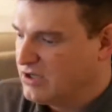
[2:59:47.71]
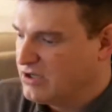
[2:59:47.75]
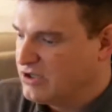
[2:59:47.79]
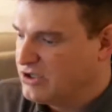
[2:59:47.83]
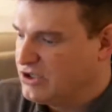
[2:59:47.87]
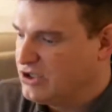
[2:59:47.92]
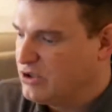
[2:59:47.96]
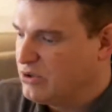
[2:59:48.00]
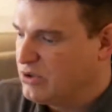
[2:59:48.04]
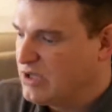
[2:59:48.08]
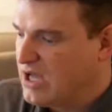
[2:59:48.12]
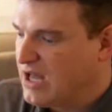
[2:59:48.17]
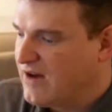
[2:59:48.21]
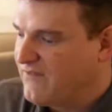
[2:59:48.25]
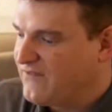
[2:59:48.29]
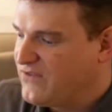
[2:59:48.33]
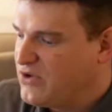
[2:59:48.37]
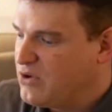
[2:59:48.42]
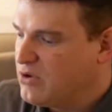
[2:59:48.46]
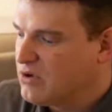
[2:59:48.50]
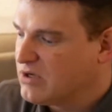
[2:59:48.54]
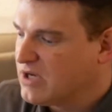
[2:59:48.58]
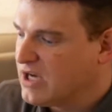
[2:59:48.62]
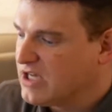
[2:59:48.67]
Do you get a
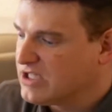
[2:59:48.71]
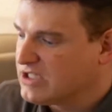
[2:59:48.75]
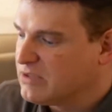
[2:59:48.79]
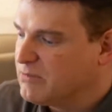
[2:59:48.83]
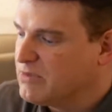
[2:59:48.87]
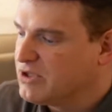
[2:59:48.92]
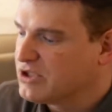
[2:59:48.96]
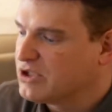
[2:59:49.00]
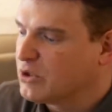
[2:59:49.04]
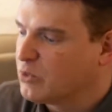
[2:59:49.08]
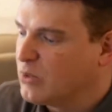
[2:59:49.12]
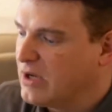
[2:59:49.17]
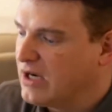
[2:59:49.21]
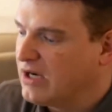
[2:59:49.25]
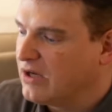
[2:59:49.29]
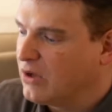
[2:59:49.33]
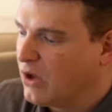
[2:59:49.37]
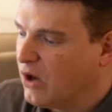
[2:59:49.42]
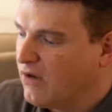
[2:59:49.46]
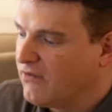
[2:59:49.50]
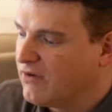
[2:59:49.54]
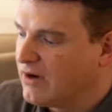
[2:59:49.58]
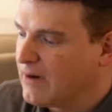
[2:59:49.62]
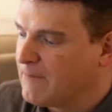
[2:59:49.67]
few customers to read it
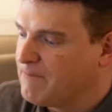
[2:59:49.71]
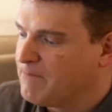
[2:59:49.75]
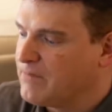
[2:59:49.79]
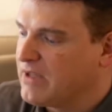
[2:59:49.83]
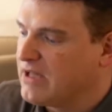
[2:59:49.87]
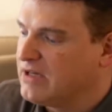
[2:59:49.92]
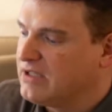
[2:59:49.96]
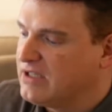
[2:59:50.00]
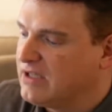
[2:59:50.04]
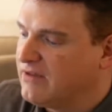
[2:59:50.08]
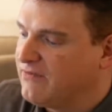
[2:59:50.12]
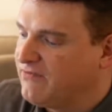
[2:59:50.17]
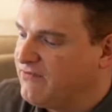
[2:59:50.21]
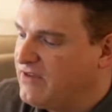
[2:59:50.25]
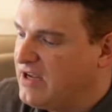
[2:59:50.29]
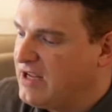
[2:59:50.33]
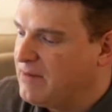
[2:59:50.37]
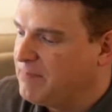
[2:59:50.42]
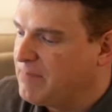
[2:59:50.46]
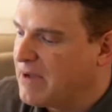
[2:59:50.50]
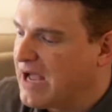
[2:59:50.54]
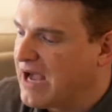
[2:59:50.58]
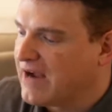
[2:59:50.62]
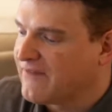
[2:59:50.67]
over and get
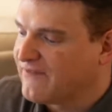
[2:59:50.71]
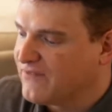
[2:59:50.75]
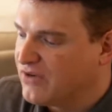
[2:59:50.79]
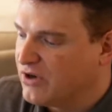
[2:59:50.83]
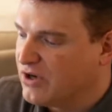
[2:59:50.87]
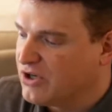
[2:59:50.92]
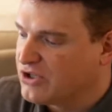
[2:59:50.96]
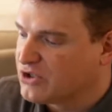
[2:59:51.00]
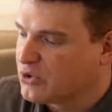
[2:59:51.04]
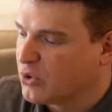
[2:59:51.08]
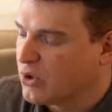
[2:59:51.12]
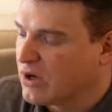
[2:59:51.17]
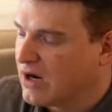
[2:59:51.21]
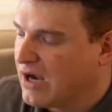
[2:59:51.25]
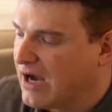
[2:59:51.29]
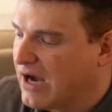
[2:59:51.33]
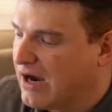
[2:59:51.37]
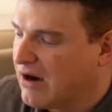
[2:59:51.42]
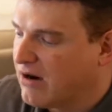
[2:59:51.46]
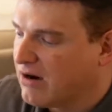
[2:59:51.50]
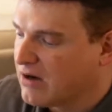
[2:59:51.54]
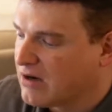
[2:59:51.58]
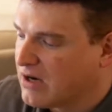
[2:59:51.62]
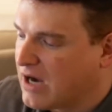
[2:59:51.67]
feedback first, or
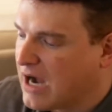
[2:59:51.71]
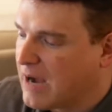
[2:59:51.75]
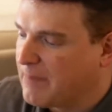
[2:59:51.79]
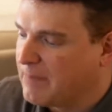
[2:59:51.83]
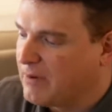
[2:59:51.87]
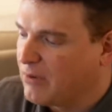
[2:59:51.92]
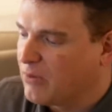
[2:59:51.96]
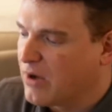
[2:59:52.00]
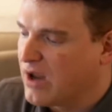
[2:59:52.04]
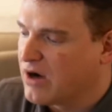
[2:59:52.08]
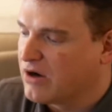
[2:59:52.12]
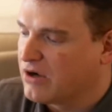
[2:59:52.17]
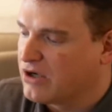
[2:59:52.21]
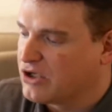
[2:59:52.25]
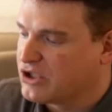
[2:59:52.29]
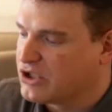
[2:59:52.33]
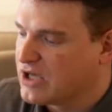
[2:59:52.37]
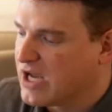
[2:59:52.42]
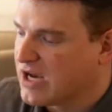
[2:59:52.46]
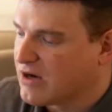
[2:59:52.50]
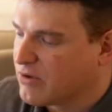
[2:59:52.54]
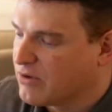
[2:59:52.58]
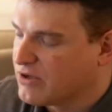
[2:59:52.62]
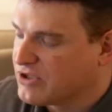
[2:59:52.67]
hire a copywriter to
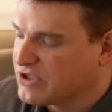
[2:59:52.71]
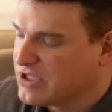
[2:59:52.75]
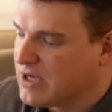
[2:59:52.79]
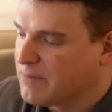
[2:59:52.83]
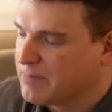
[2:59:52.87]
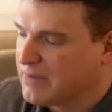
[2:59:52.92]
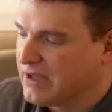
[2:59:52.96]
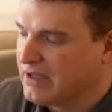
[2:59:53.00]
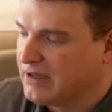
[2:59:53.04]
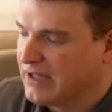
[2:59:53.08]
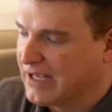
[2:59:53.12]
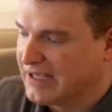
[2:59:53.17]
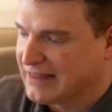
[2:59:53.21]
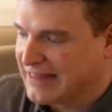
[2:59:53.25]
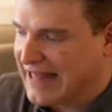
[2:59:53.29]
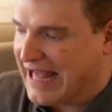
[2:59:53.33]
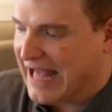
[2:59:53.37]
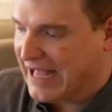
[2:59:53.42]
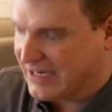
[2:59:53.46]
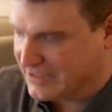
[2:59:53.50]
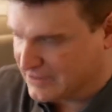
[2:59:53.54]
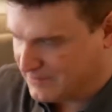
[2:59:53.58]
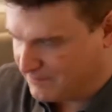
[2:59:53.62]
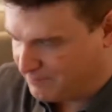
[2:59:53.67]
check, or something like
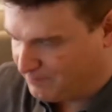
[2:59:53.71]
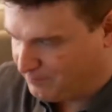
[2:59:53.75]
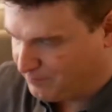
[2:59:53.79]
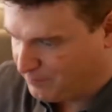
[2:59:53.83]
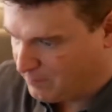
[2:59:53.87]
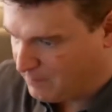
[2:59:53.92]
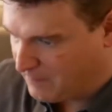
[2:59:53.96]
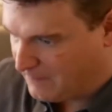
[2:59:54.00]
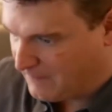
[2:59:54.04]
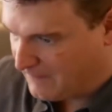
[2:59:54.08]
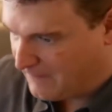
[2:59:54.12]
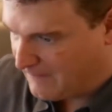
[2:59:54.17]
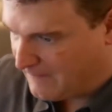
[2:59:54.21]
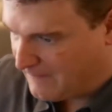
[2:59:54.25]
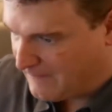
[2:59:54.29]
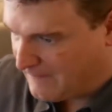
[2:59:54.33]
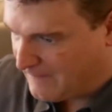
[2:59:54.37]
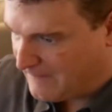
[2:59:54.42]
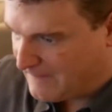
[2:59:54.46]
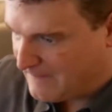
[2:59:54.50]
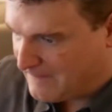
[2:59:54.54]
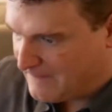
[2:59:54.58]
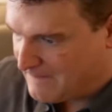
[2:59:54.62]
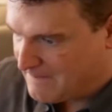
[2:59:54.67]
that?
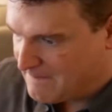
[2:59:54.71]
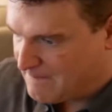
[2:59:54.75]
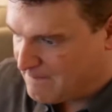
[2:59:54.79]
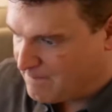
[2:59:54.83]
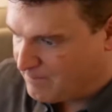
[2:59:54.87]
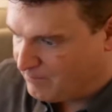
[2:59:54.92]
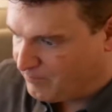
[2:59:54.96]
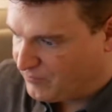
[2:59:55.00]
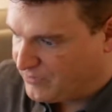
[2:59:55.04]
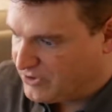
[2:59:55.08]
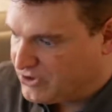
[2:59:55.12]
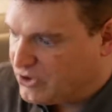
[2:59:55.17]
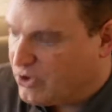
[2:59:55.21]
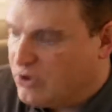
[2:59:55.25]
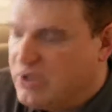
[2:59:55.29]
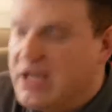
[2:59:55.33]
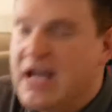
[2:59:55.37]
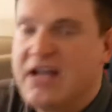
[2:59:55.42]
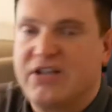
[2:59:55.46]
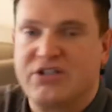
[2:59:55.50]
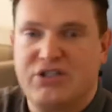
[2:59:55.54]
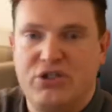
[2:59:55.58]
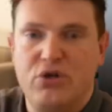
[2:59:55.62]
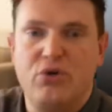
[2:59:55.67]
So
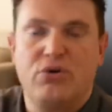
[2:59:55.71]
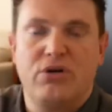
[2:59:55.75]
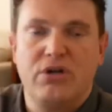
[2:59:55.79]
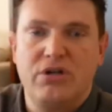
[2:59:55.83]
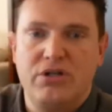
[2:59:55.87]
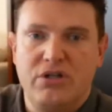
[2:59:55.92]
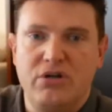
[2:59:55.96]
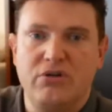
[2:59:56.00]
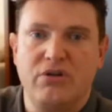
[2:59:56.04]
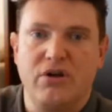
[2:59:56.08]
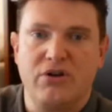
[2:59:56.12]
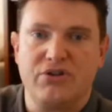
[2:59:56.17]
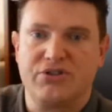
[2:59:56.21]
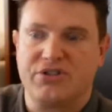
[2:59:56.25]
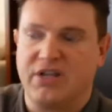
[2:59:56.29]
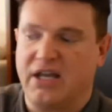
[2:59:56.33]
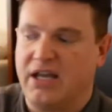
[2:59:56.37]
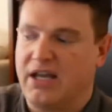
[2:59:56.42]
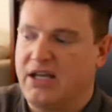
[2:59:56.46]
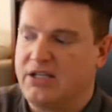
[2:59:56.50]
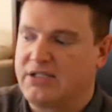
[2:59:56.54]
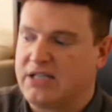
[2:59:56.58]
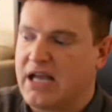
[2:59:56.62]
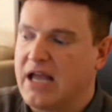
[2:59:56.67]
yes, you can do those
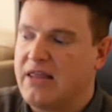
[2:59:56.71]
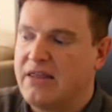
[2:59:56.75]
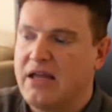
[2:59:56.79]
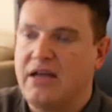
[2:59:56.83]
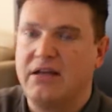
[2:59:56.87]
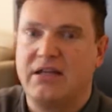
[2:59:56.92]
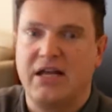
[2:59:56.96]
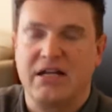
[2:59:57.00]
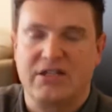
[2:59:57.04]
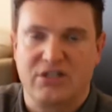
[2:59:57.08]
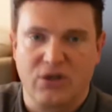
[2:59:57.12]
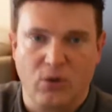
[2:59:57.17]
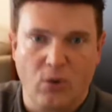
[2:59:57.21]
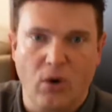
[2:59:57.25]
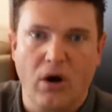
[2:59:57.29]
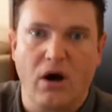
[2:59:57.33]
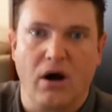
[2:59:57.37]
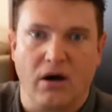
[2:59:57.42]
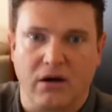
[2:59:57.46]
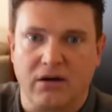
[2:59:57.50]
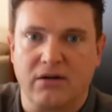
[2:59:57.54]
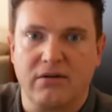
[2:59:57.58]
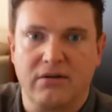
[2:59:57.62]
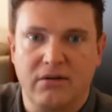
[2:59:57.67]
things and then get to
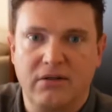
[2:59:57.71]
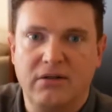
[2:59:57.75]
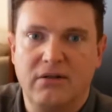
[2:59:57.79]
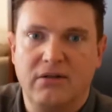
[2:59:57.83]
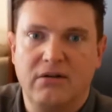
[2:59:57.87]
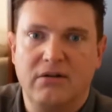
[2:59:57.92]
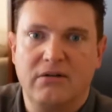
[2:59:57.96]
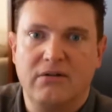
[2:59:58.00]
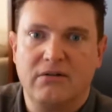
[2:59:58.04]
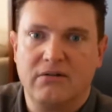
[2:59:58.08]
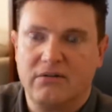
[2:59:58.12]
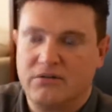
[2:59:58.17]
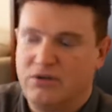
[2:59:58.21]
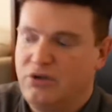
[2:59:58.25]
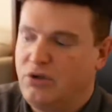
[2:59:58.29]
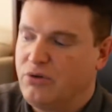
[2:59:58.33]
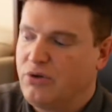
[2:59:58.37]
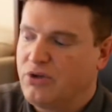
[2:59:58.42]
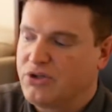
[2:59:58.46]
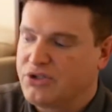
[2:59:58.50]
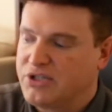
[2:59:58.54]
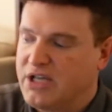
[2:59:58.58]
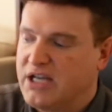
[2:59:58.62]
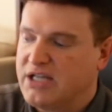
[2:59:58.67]
work. Do
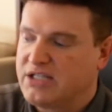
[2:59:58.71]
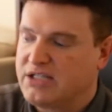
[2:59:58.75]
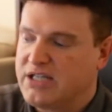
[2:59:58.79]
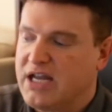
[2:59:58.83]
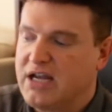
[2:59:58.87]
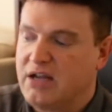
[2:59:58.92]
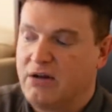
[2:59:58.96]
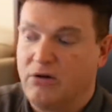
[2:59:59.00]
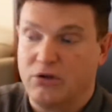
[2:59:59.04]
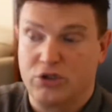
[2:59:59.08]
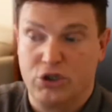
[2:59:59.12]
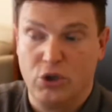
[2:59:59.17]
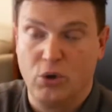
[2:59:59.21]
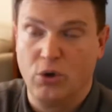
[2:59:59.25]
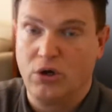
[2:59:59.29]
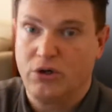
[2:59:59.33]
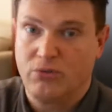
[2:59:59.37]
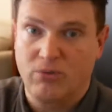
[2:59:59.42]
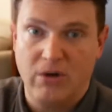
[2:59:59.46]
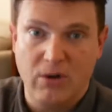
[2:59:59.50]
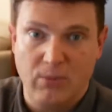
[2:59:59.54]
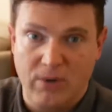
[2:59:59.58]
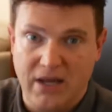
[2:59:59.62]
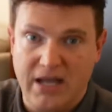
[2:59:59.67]
those things, take 2 or
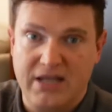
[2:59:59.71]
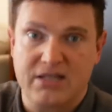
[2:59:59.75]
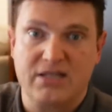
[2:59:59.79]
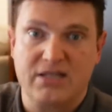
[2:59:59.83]
3 weeks